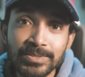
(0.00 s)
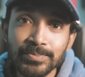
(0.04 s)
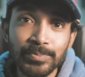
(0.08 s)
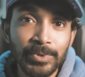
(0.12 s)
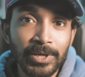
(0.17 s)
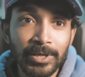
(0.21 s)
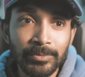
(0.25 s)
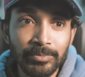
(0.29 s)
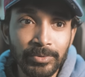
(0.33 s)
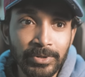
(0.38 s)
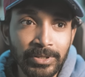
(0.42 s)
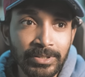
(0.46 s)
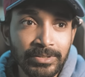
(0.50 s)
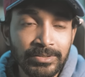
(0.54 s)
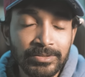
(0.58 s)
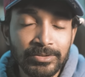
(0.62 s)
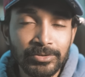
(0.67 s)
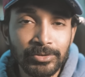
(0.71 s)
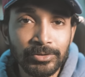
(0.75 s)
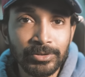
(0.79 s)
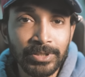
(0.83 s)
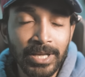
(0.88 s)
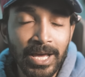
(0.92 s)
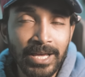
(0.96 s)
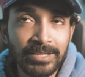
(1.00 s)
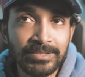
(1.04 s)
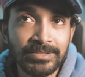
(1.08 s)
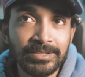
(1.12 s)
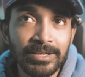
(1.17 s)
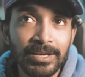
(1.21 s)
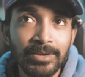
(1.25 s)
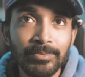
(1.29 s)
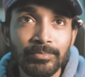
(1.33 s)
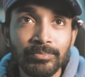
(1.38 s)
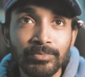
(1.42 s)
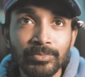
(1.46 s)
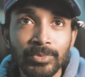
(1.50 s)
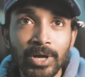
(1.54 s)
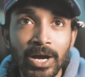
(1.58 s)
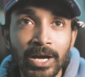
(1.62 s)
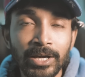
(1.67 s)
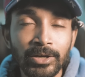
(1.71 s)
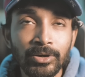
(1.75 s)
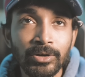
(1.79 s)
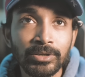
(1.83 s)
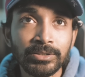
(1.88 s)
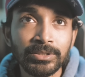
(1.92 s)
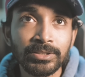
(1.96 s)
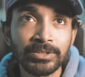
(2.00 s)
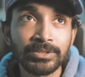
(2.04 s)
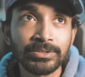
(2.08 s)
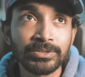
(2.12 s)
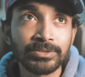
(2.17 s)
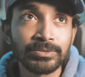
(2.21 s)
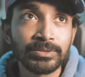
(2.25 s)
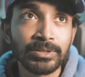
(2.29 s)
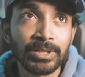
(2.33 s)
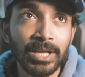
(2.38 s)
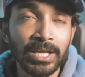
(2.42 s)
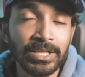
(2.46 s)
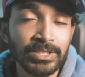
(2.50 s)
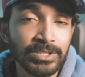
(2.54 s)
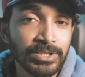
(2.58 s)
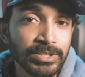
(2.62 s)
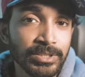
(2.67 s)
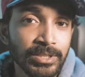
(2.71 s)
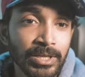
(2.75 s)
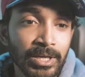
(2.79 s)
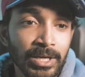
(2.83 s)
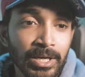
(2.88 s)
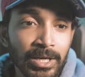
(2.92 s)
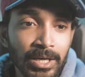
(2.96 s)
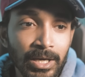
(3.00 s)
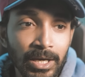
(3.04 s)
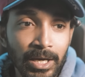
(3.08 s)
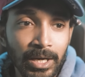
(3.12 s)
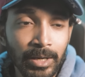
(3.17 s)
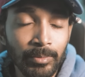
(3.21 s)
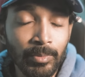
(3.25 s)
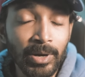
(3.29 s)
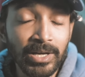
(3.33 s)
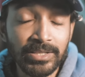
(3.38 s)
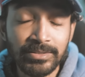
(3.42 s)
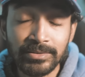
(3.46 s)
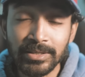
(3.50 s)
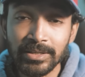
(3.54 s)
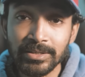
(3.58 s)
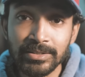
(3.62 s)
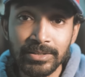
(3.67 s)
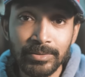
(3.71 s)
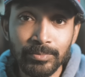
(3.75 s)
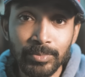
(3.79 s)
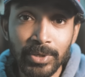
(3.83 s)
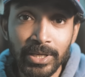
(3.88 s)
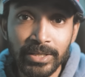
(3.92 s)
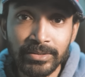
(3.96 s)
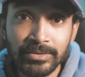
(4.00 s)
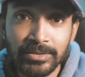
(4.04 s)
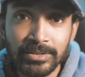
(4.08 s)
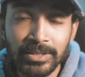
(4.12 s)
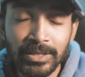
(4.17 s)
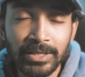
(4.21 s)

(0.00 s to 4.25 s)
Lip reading: spare parts. So last time I got the clutch basket replaced.